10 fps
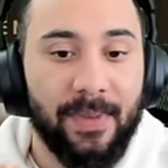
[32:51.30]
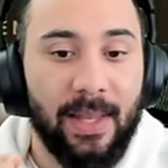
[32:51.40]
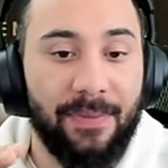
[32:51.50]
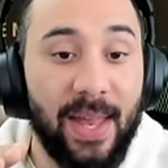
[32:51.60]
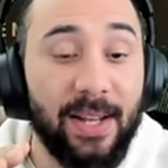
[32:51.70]

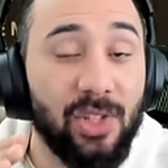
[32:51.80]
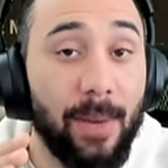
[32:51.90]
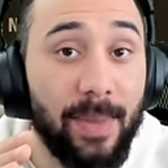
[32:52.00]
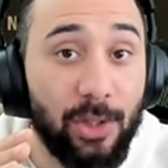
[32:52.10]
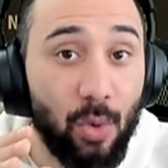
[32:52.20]
if that is
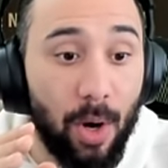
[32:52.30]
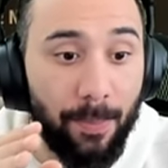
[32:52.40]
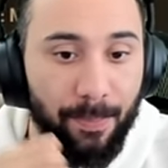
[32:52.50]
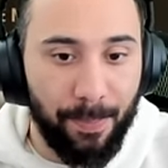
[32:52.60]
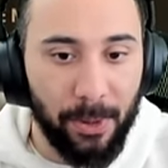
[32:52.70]
something that you are
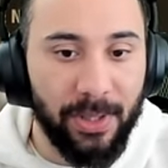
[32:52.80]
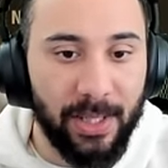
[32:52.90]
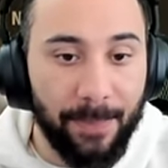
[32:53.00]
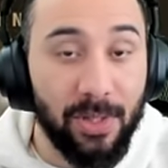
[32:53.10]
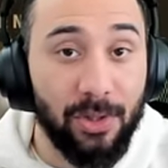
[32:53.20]

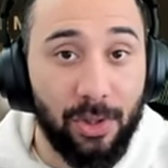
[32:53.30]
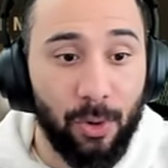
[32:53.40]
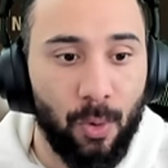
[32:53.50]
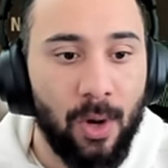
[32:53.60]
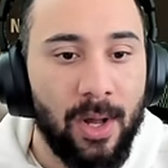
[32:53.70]
building up to
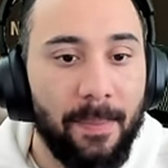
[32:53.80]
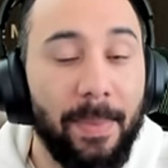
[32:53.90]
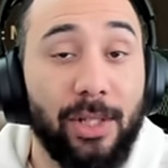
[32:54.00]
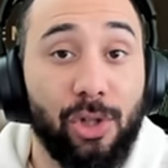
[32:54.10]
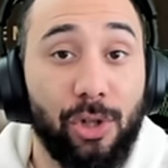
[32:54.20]
do,
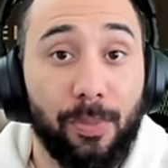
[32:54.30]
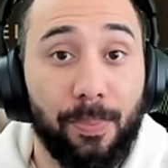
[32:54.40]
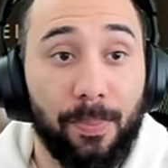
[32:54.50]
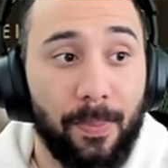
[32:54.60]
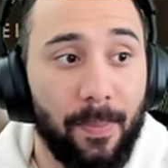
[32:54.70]
make that sure
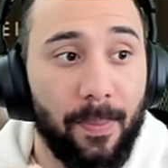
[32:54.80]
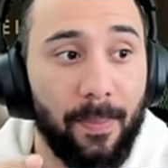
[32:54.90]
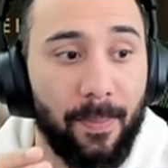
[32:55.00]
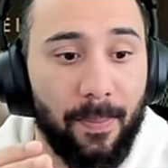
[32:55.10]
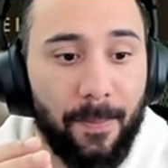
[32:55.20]

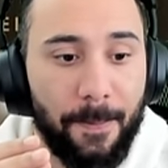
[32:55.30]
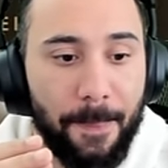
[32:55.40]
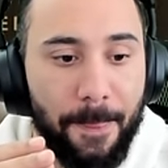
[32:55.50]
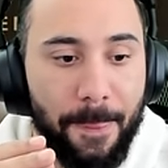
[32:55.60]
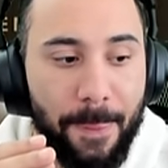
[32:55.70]

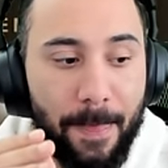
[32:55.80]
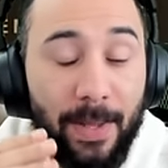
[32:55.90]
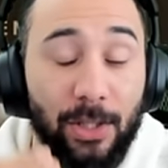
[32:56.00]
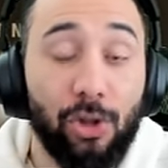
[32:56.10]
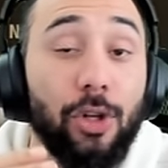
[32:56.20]
you're
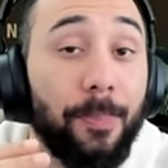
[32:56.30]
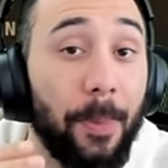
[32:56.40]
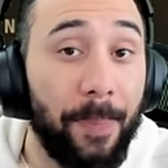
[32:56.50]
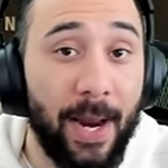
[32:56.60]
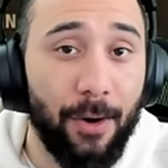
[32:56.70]
make sure you're
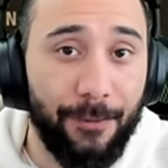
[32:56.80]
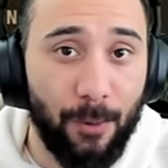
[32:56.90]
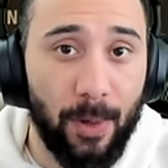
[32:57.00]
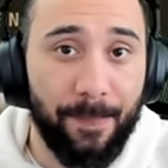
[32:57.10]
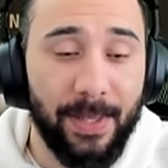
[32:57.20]
prepared
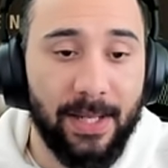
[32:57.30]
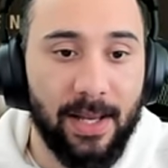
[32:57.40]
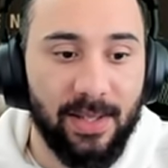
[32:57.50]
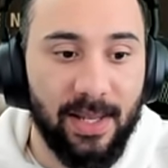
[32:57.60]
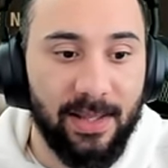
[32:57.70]
for it
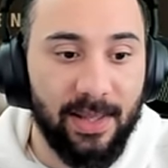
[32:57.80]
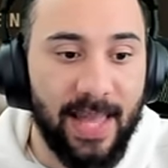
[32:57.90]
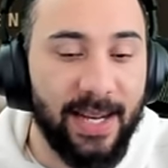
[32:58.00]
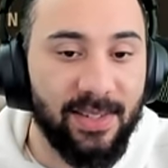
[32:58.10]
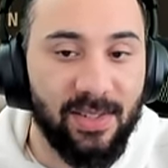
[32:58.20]
because
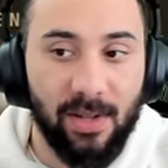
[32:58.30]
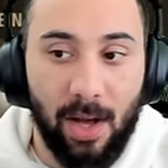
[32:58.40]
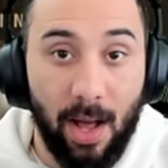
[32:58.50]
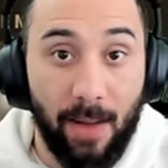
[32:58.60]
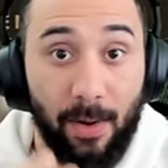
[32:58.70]
that is
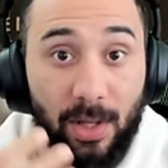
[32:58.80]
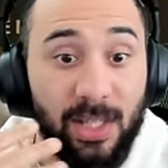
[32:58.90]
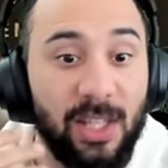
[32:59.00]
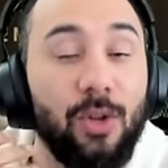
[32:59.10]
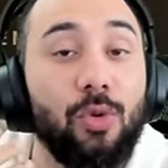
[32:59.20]
a
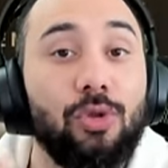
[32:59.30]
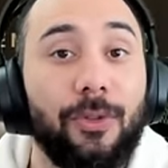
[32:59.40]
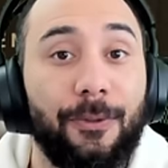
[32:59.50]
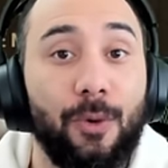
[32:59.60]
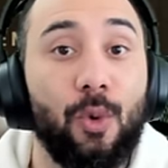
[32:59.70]
huge
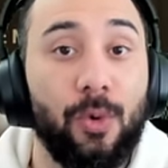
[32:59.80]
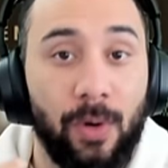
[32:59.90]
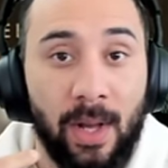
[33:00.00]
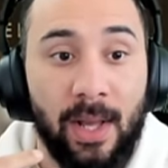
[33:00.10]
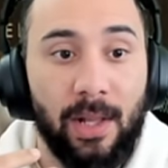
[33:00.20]

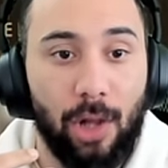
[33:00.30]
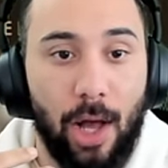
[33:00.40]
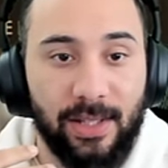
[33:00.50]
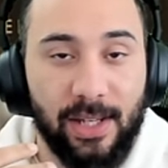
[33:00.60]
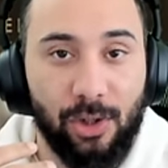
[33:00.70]
food
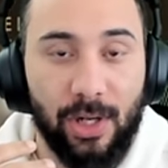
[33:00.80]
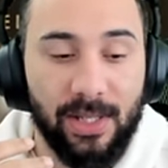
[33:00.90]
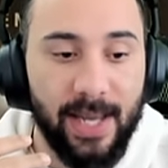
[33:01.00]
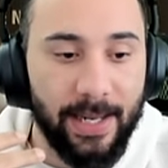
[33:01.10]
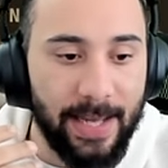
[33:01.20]
loss that you're going
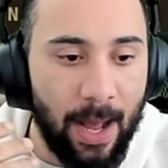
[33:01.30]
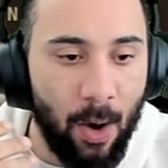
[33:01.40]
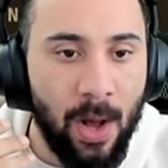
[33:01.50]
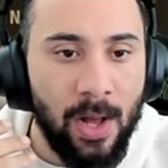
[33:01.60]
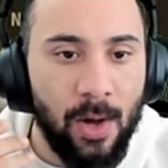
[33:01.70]
to take.
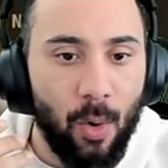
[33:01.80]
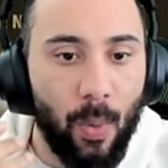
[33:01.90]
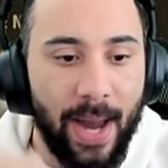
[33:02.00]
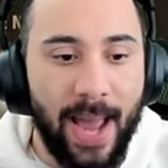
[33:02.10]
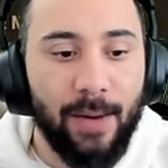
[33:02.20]
Now,
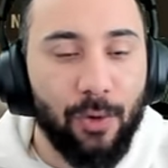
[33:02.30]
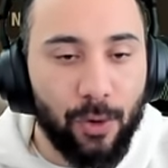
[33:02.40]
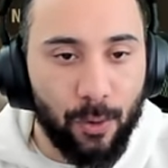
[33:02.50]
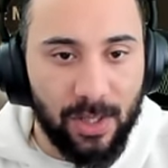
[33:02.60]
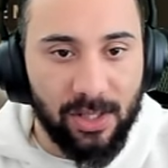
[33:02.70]
when I
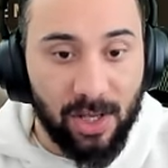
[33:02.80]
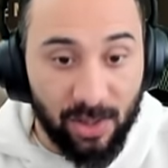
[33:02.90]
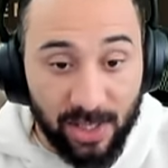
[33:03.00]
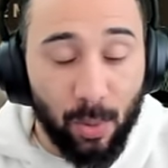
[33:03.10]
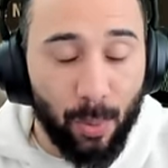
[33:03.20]
recruit these,
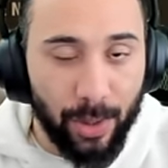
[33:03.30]
because that's what we're